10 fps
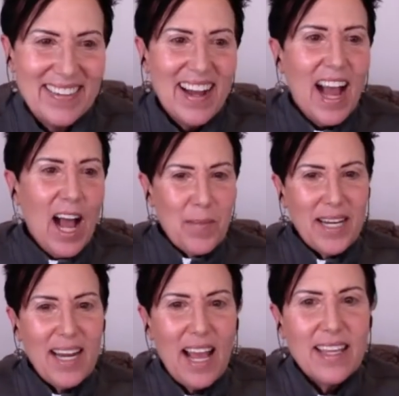you. I
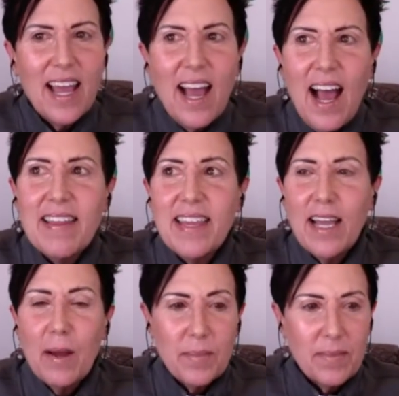mean, I
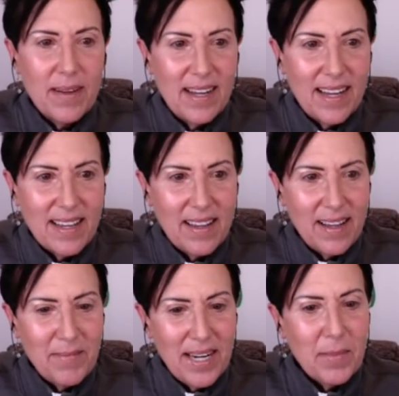think I'm
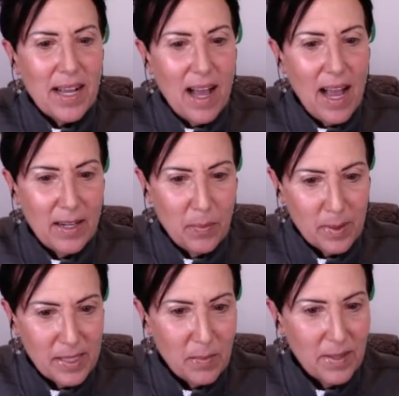a kind
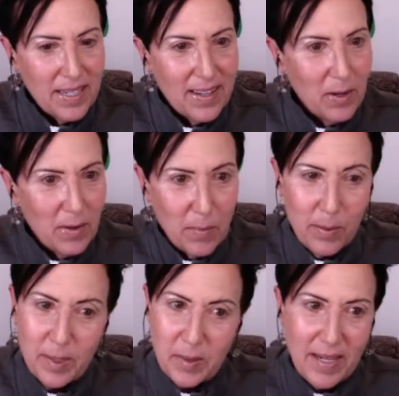person, but, you know, you
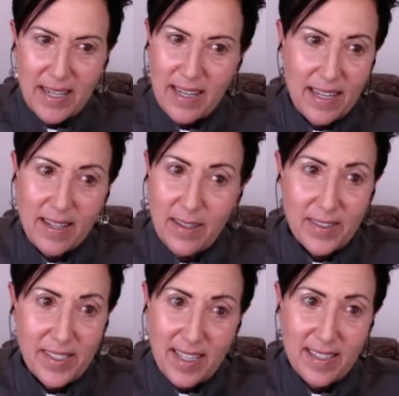push me and you'll
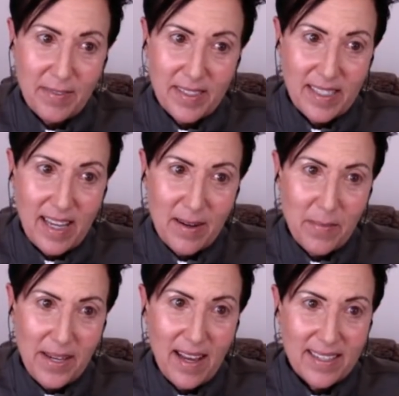see a different side of
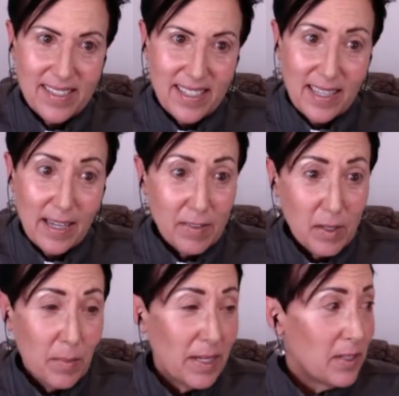me, honestly. Like if
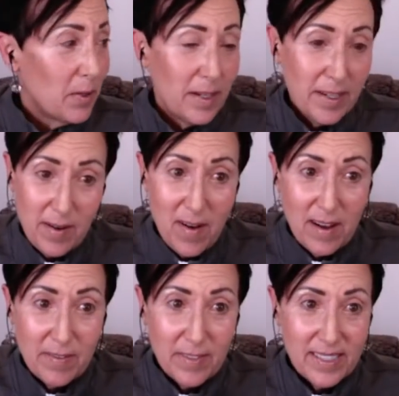somebody's hurting a
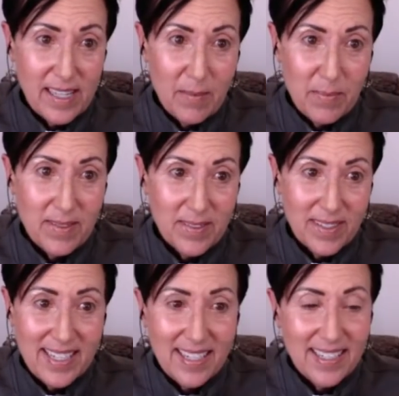dog, for example,
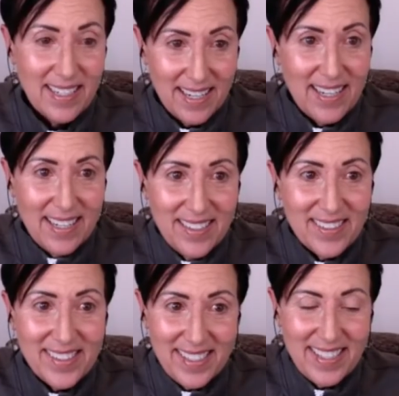or a kid,
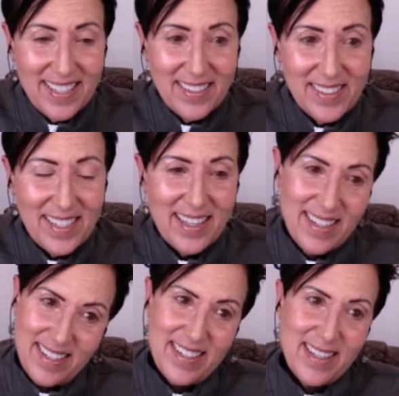you'll see
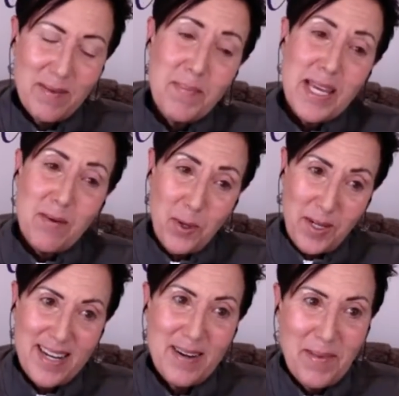the B
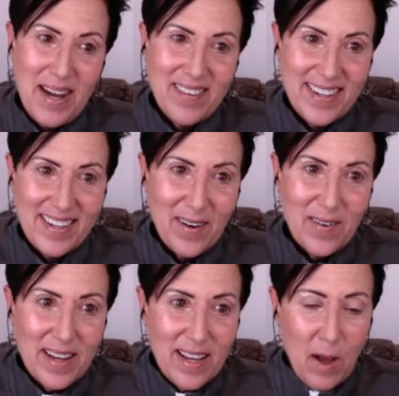word come out, you
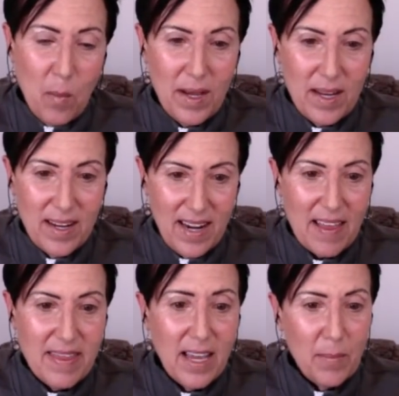know, yeah. But
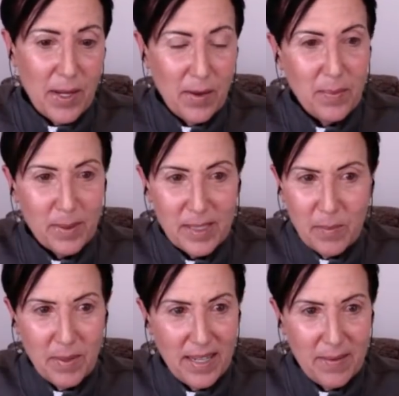I think I'm a good
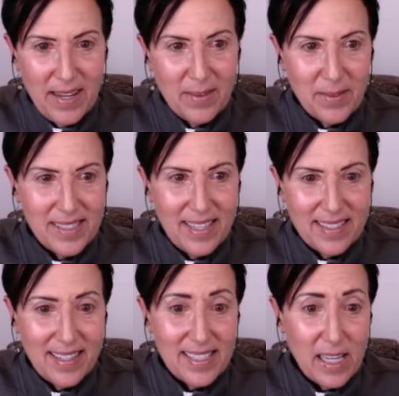person, but I'm not always
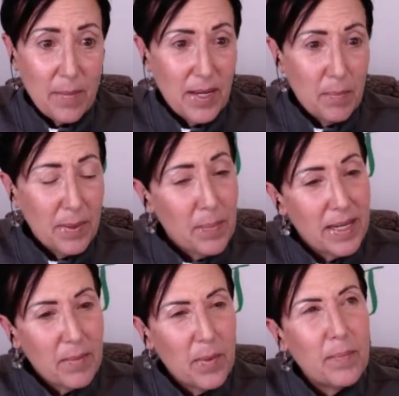that nice. I mean, but
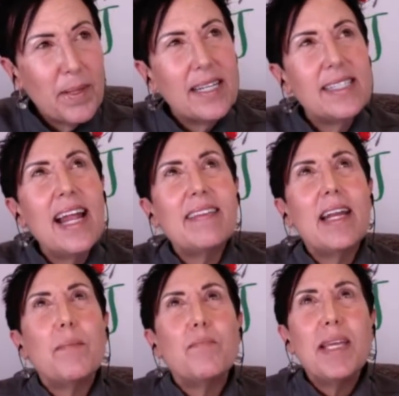it's not
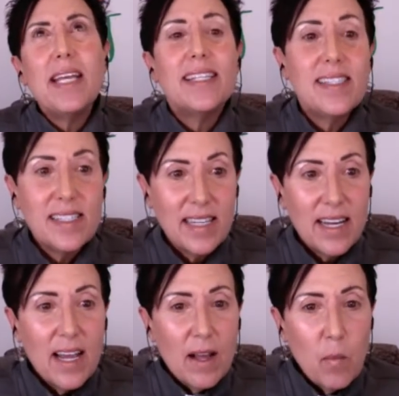that I'm mean. It's just that
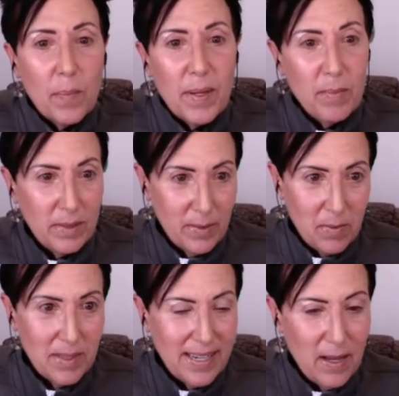what people
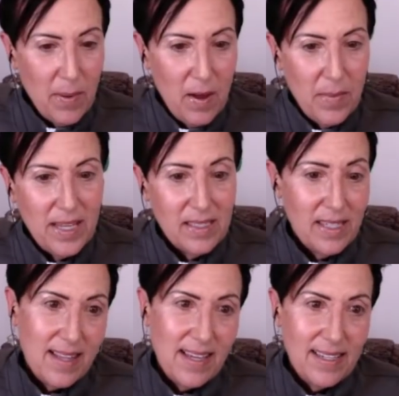don't like about me is
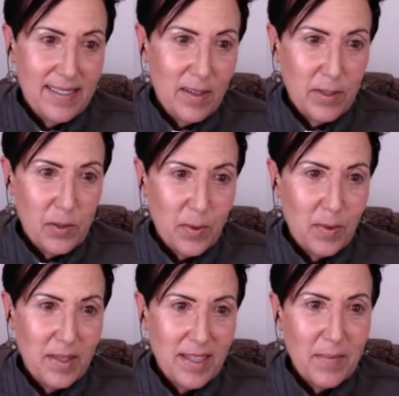that I think I tell the
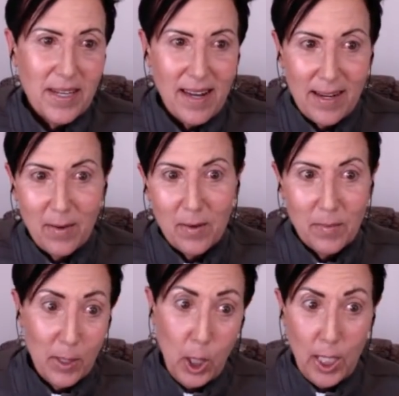truth. I mean, I know I'm
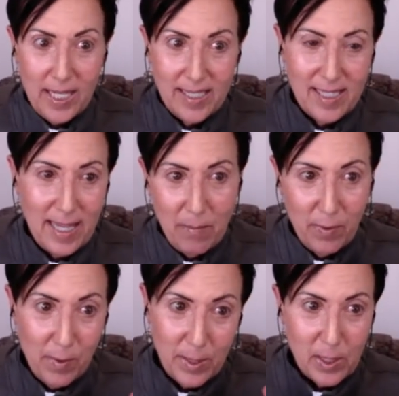going to get
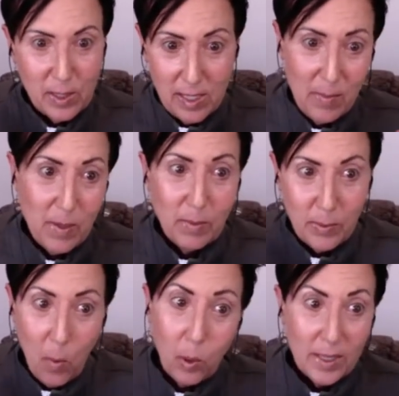slammed for this because a lot of people
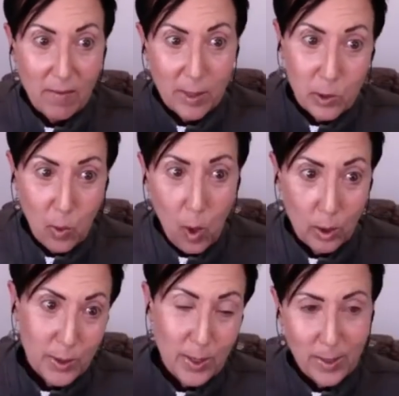don't believe in
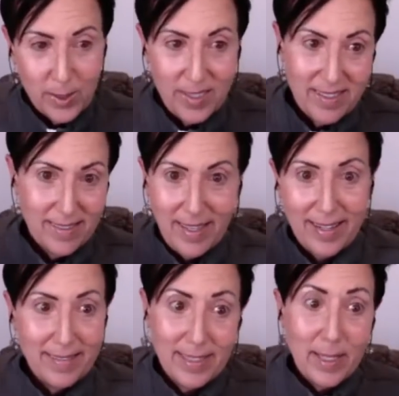astrology because it's
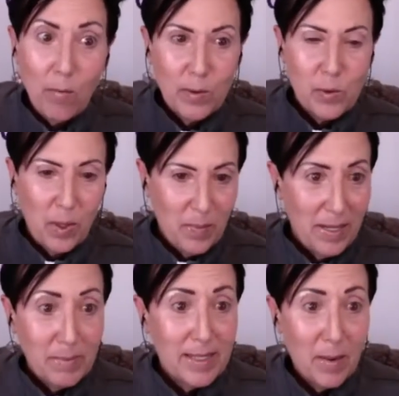like the devil's work,
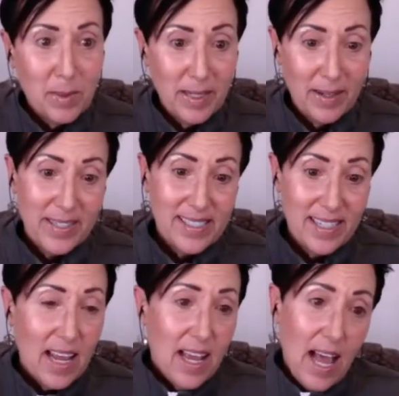but I'm a double Aries.
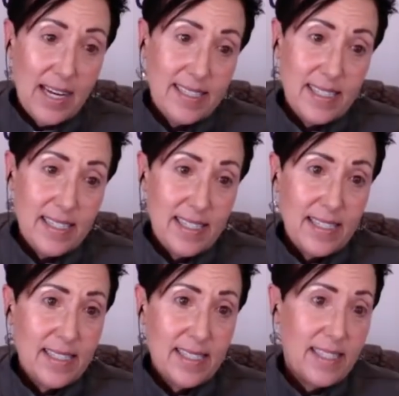And I say
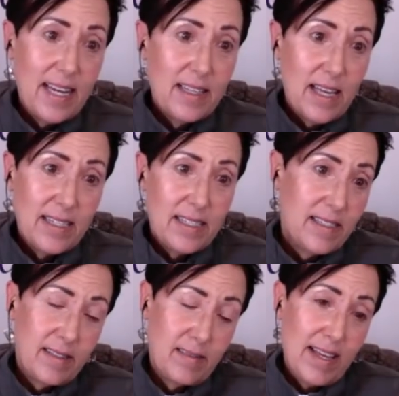
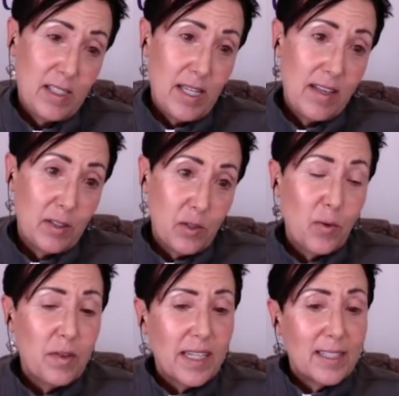the
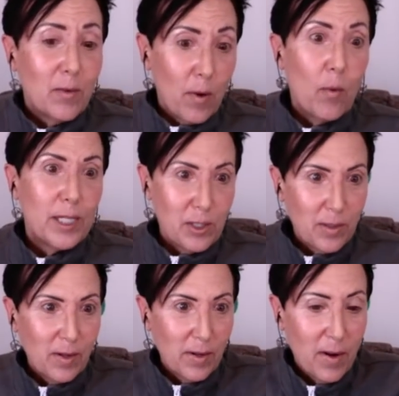truth, and I don't always
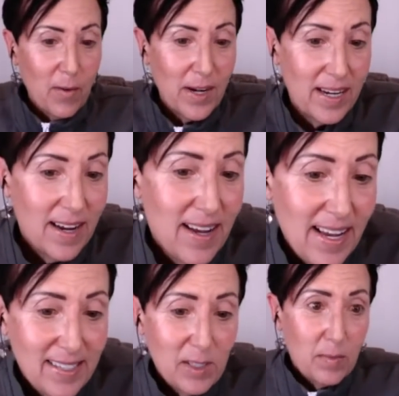sugarcoat it.
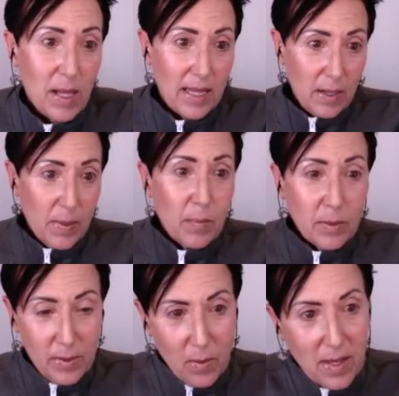And so a lot of
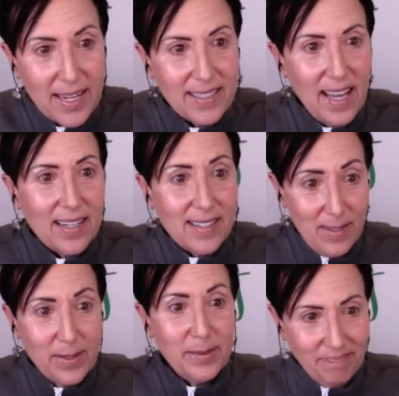people don't like that,
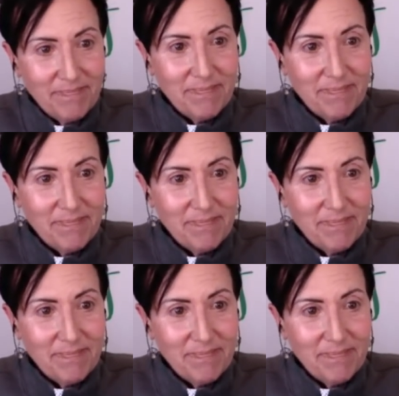you know?